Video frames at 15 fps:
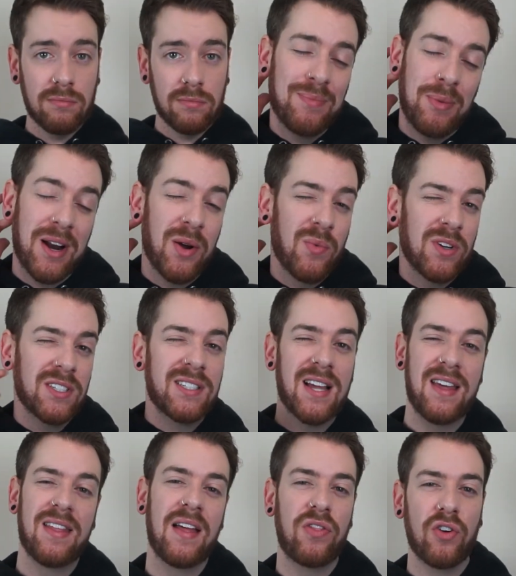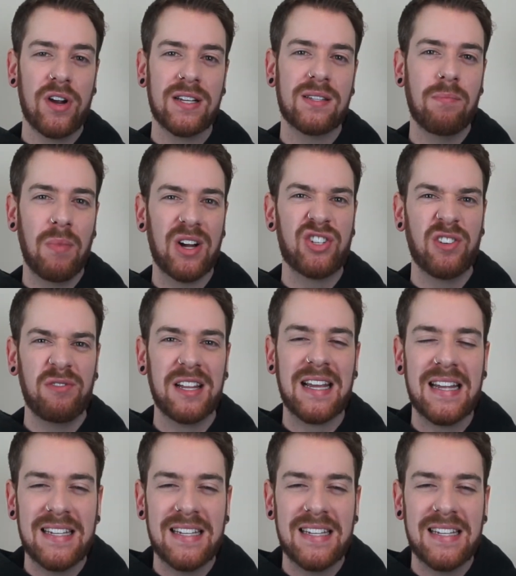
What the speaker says: But I will say that there isn't much of like a